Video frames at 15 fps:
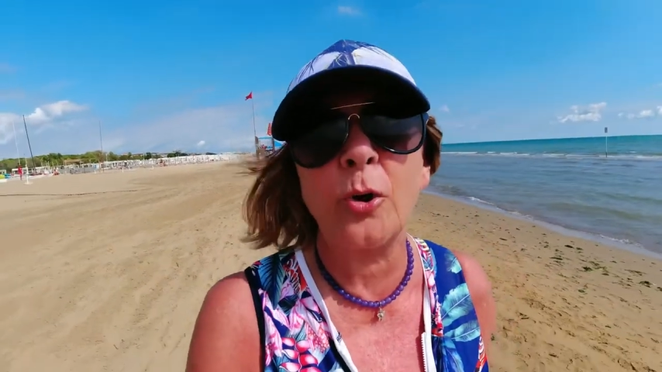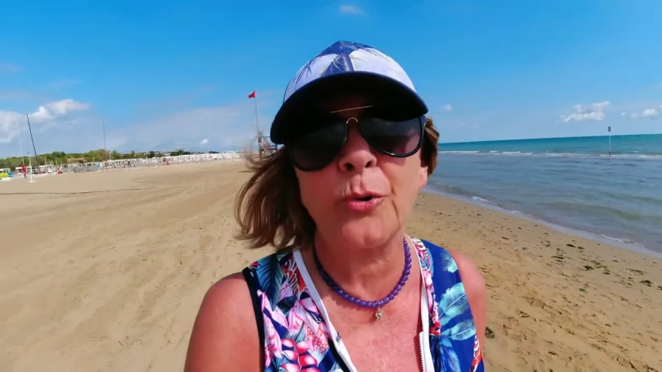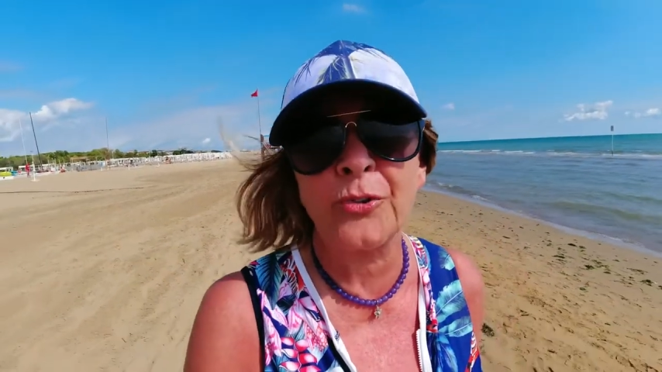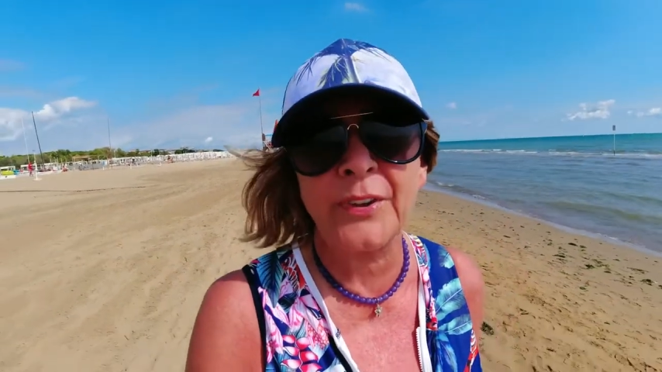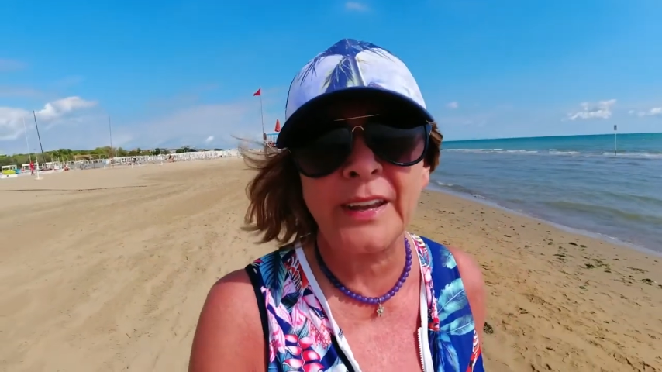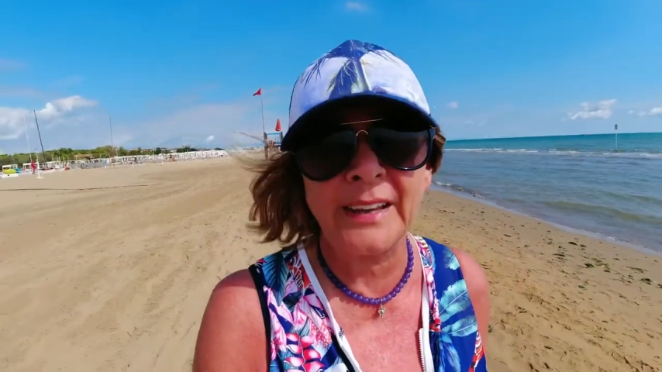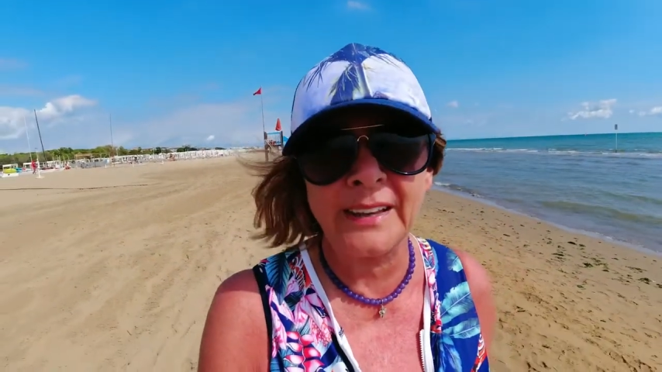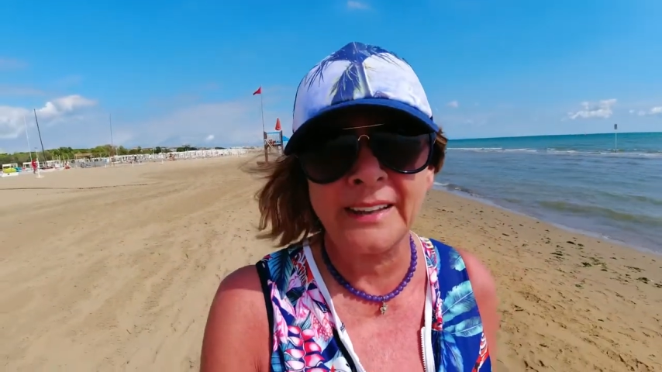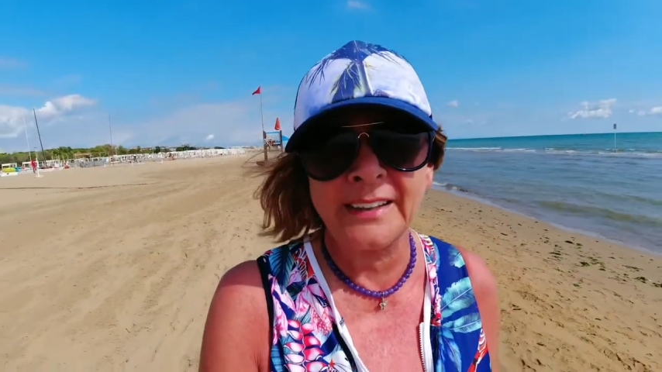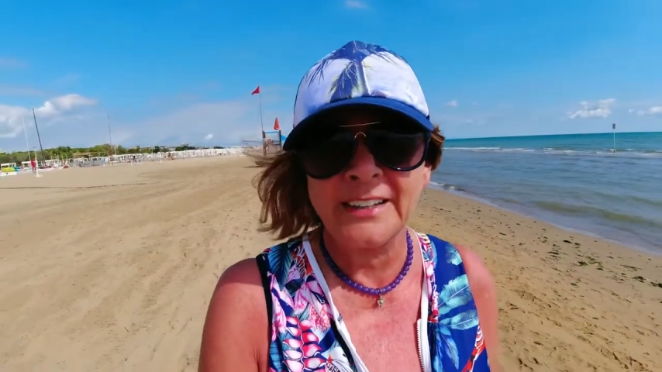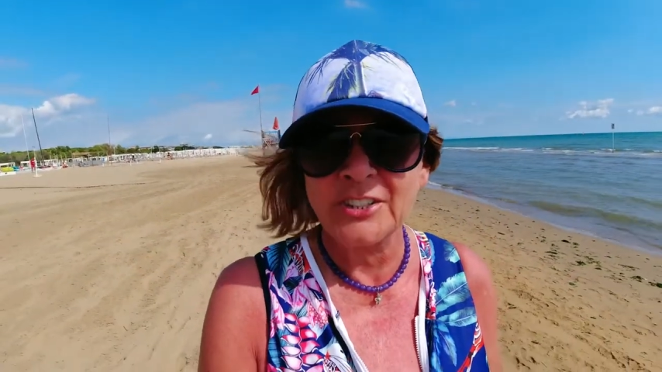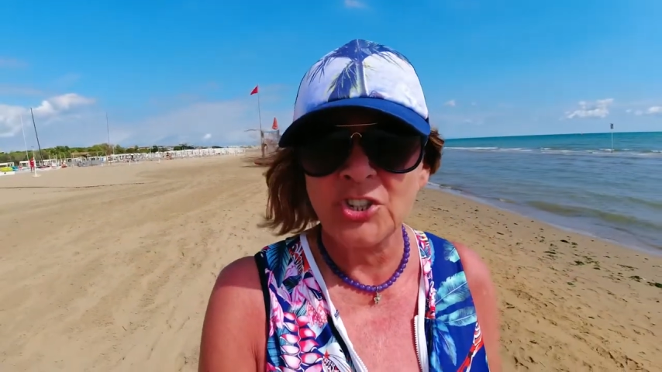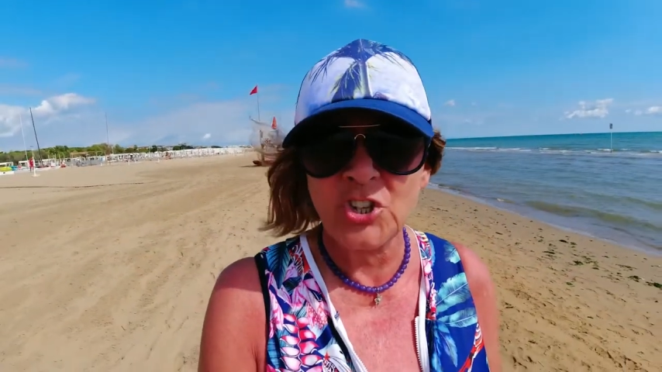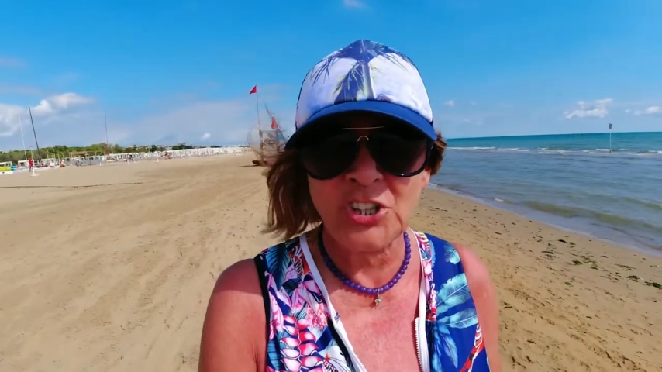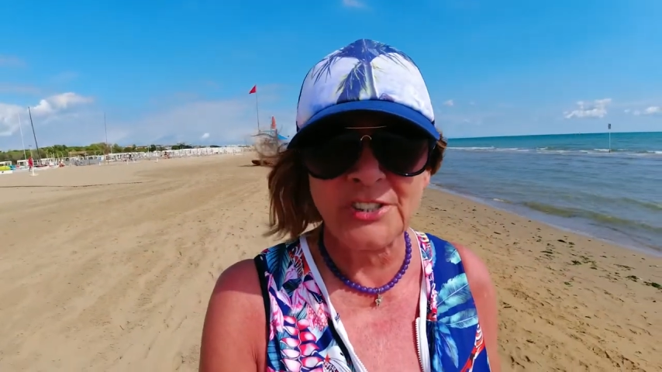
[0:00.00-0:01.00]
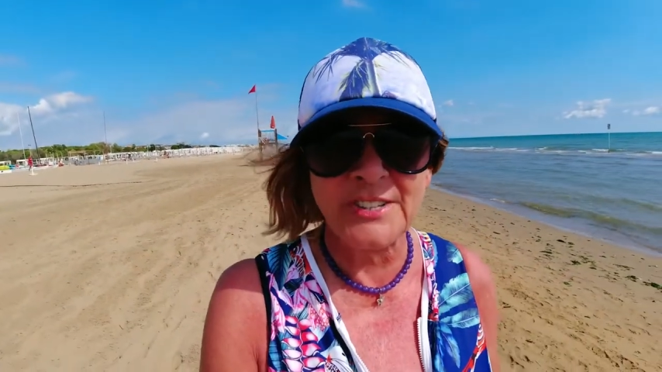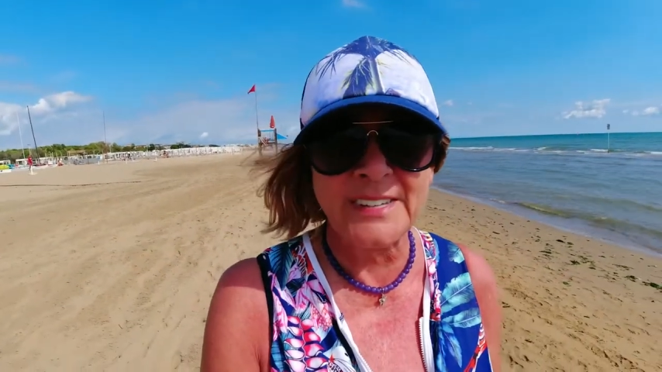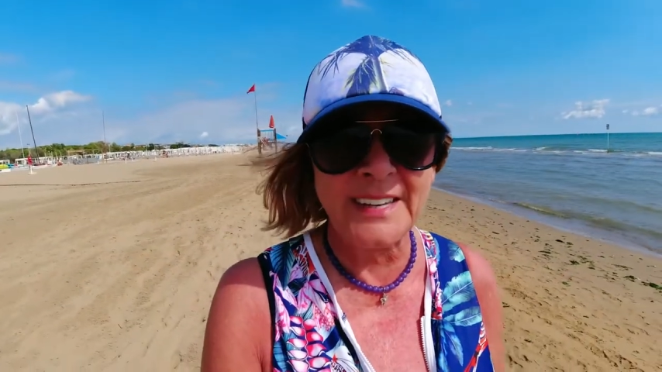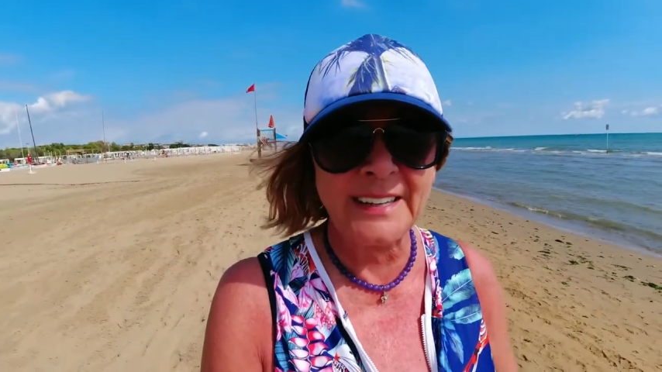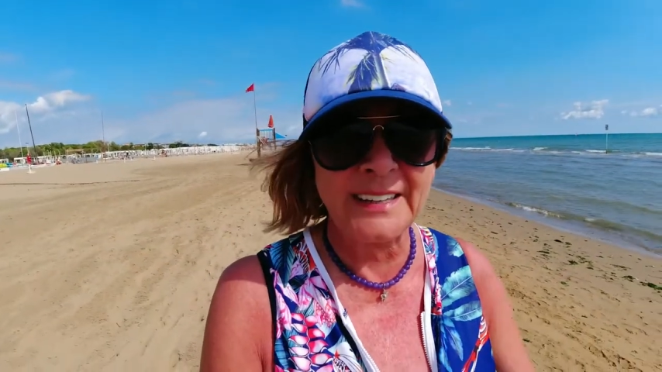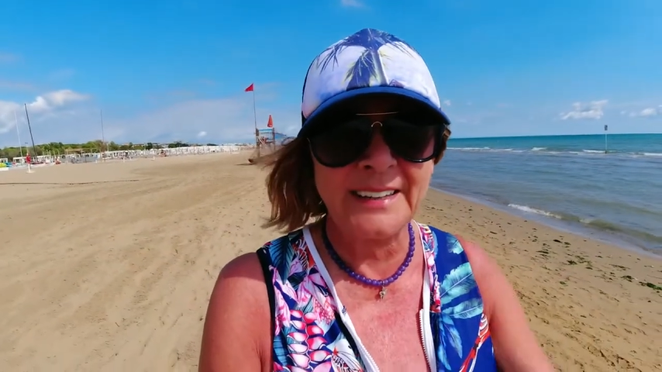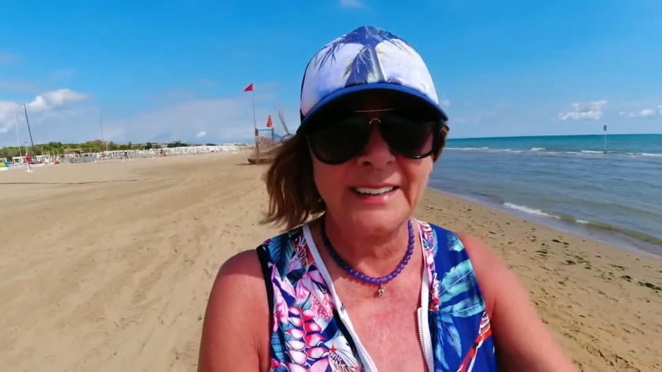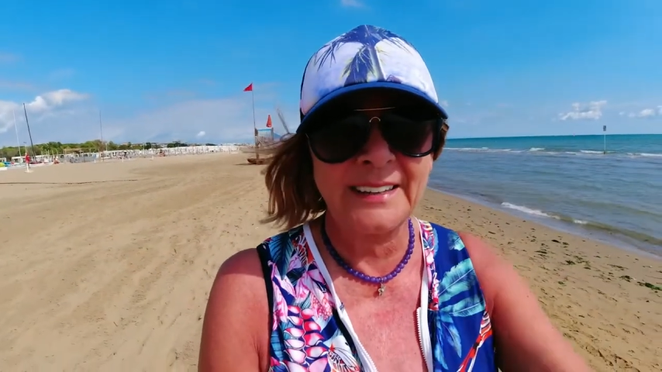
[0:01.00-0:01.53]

goes. Cheers.